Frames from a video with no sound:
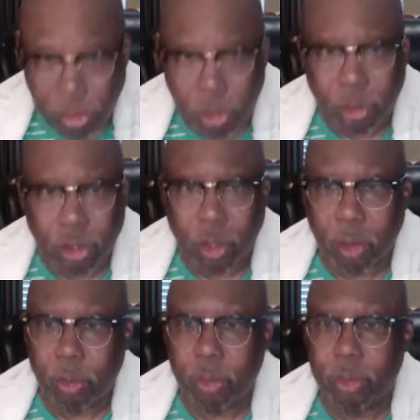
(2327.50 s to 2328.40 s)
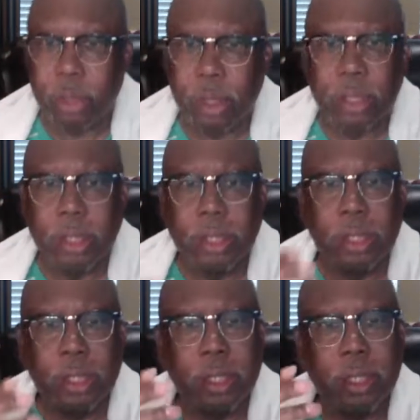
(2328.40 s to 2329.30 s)
your souls.
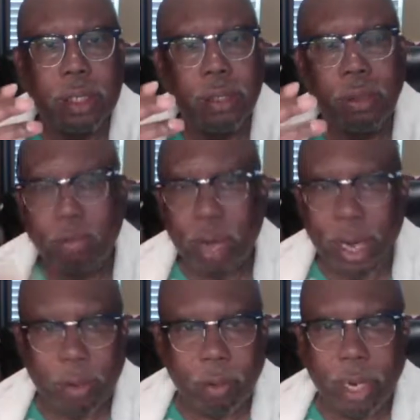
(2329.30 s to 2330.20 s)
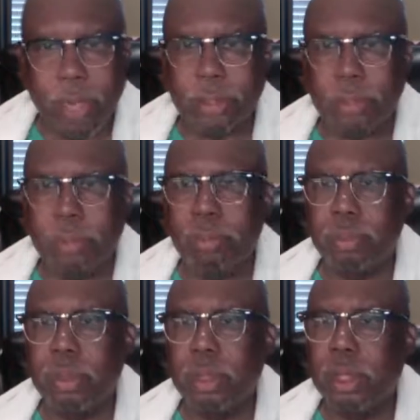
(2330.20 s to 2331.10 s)
You'll find rest
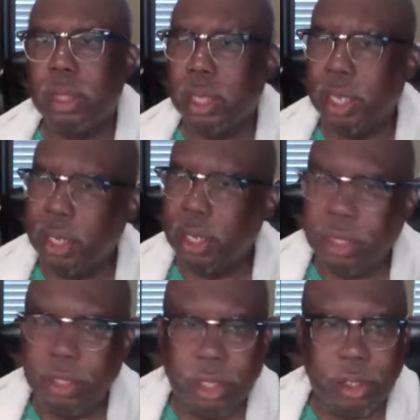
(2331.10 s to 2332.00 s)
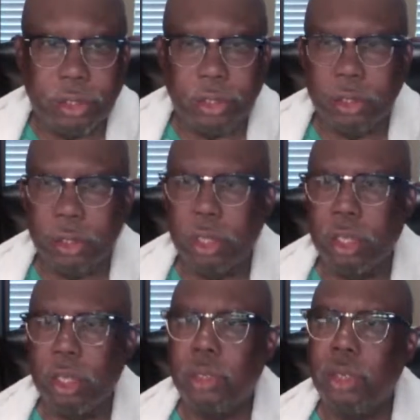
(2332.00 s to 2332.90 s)
in Jesus.
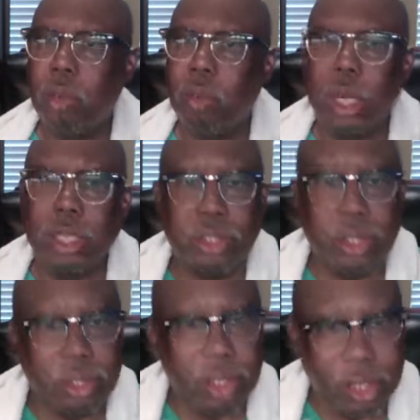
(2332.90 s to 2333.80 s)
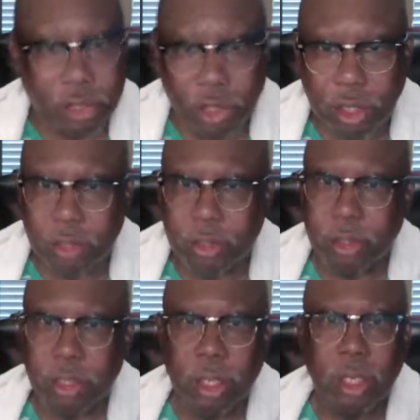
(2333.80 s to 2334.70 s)
Your rest is in
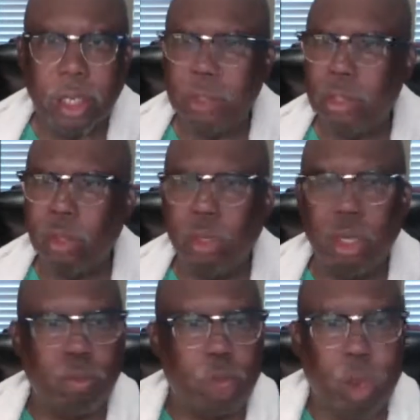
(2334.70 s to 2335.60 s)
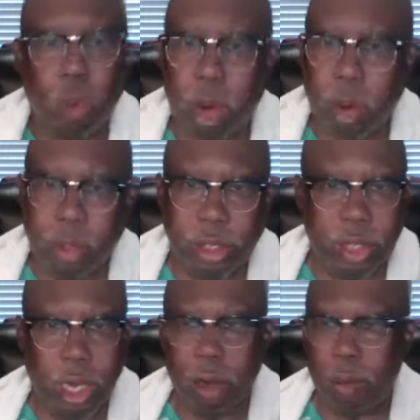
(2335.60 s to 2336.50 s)
Jesus. Your worry is
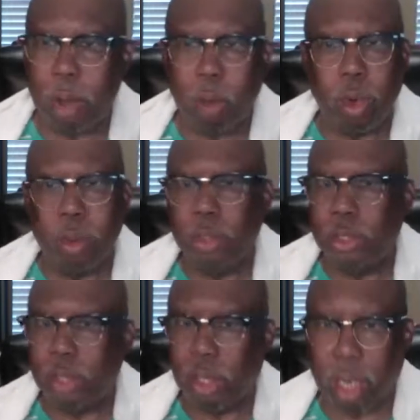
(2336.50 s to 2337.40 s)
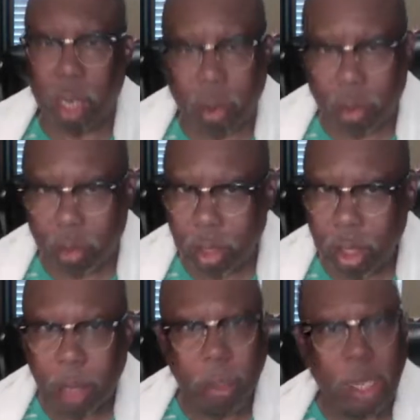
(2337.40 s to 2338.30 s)
gone. My worries are gone.
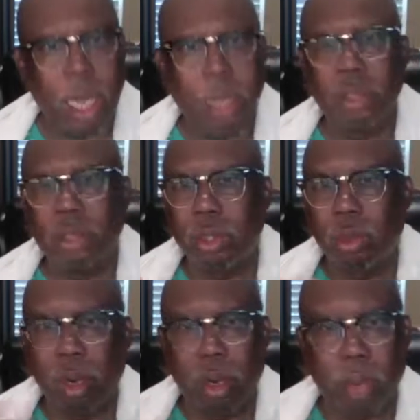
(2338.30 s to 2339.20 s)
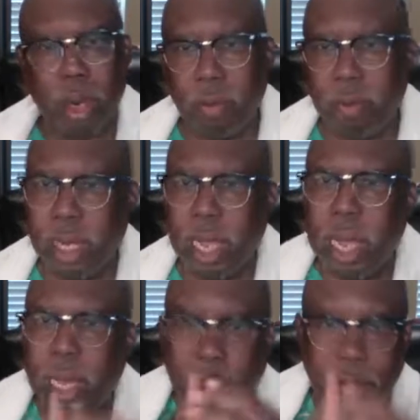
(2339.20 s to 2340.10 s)
But I used to worry every
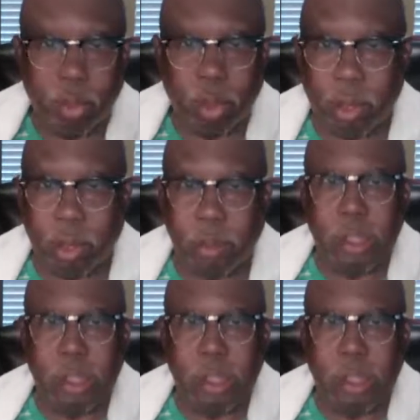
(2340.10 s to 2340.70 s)
day where I'm going